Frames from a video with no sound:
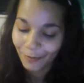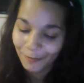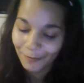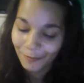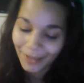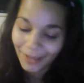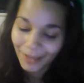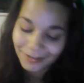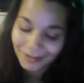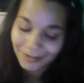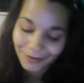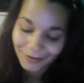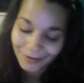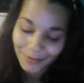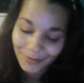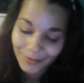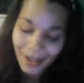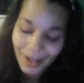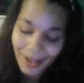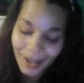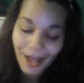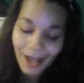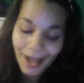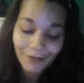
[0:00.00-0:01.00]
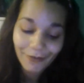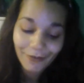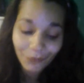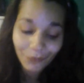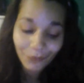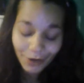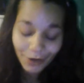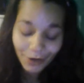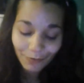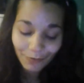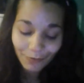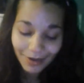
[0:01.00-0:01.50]
bedroom of a
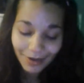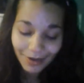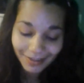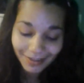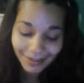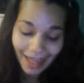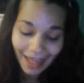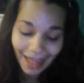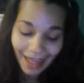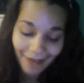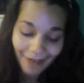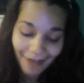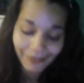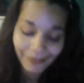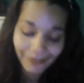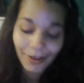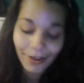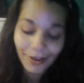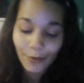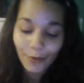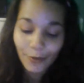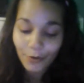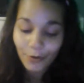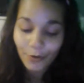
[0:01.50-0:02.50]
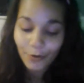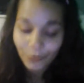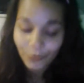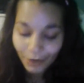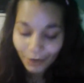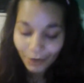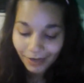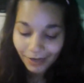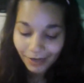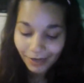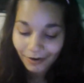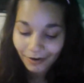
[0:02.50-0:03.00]
cruddy rental house where a
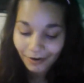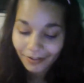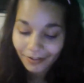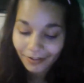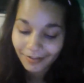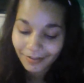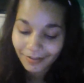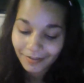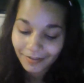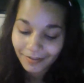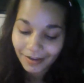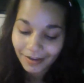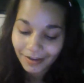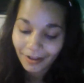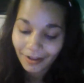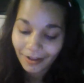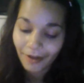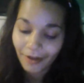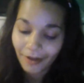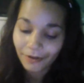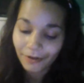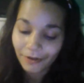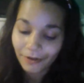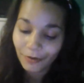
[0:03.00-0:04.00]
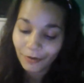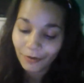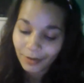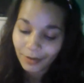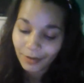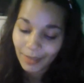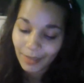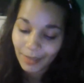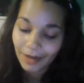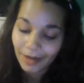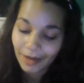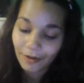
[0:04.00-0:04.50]
cruddy girl is sitting on a cruddy
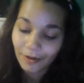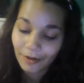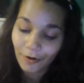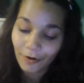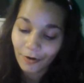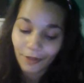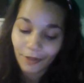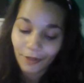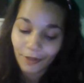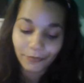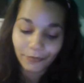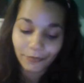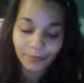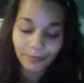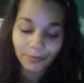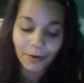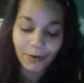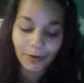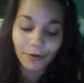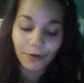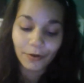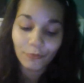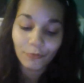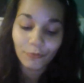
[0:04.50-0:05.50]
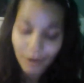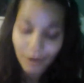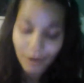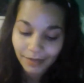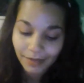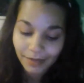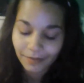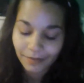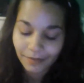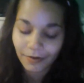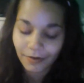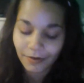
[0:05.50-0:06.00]
bed across from her cruddy
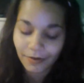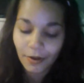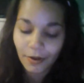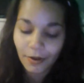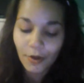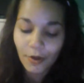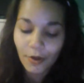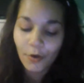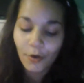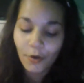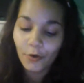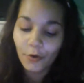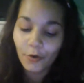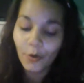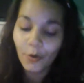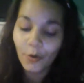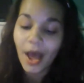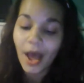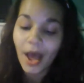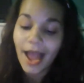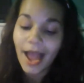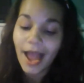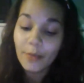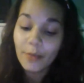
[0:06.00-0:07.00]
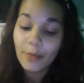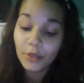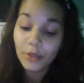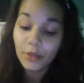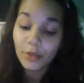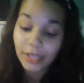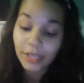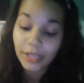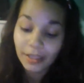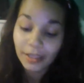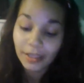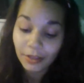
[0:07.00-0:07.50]
sister who I will
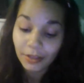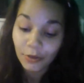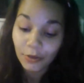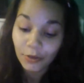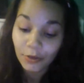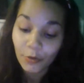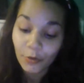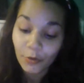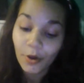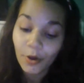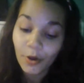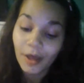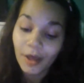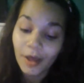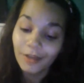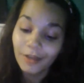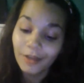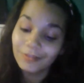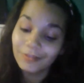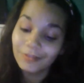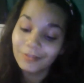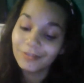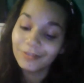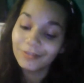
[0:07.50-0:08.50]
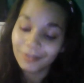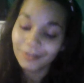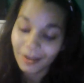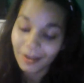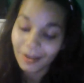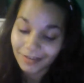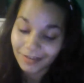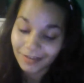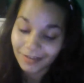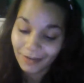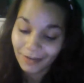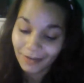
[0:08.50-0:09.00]
kill you
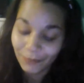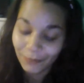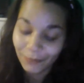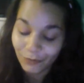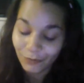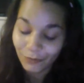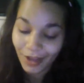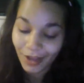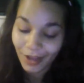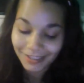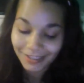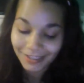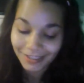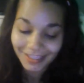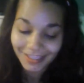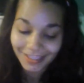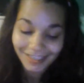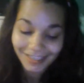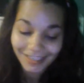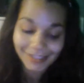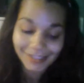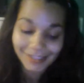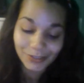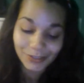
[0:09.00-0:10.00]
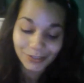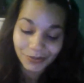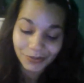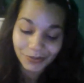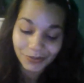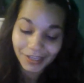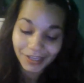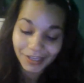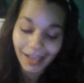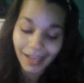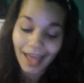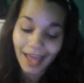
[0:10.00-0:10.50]
if you touch this,
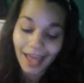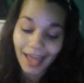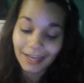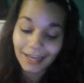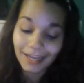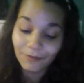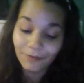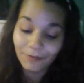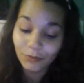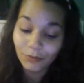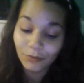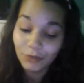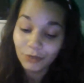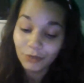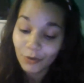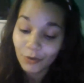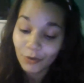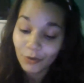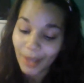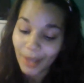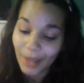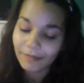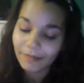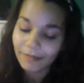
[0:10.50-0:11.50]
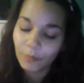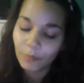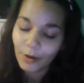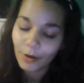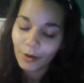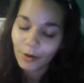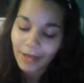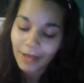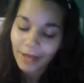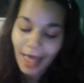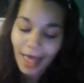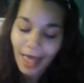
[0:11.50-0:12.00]
Julie, and if you do, I swear
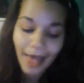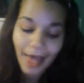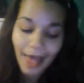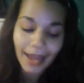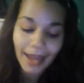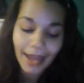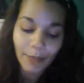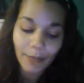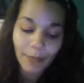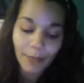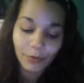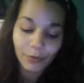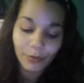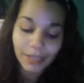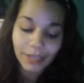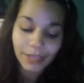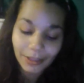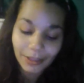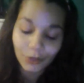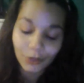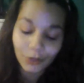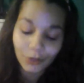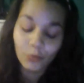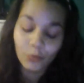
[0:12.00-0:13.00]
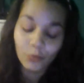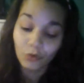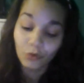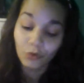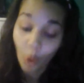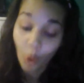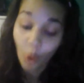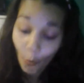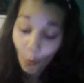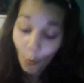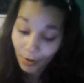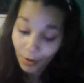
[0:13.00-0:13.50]
to God, I will kill you.
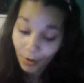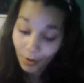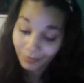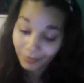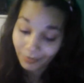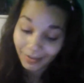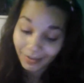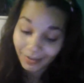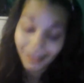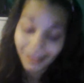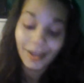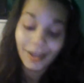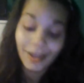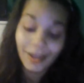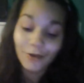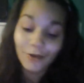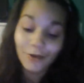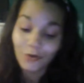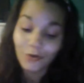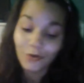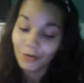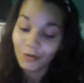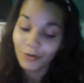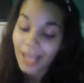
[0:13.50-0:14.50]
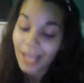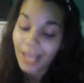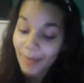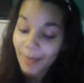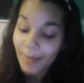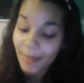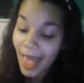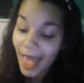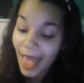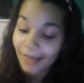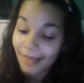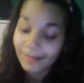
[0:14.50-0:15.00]
No mercy, no
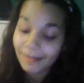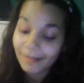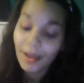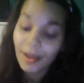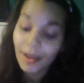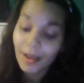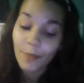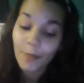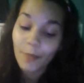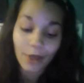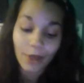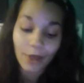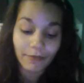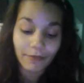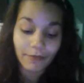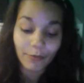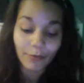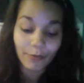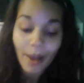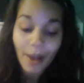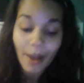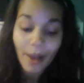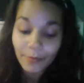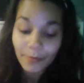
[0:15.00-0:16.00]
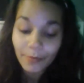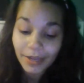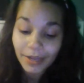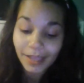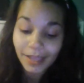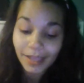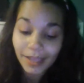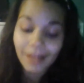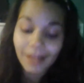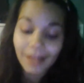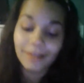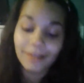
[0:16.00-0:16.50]
takebacks, private
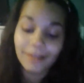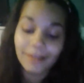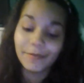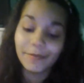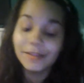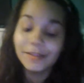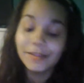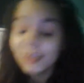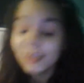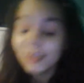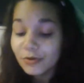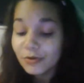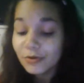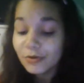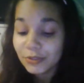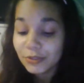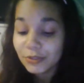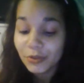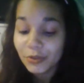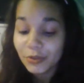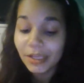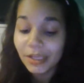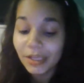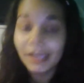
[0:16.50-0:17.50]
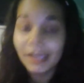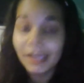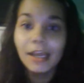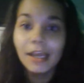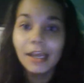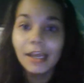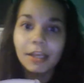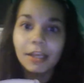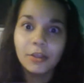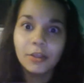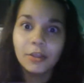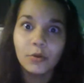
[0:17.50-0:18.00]
property. This means you, Julie,
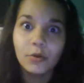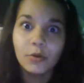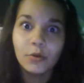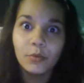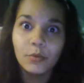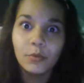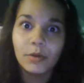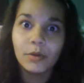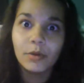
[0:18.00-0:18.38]
you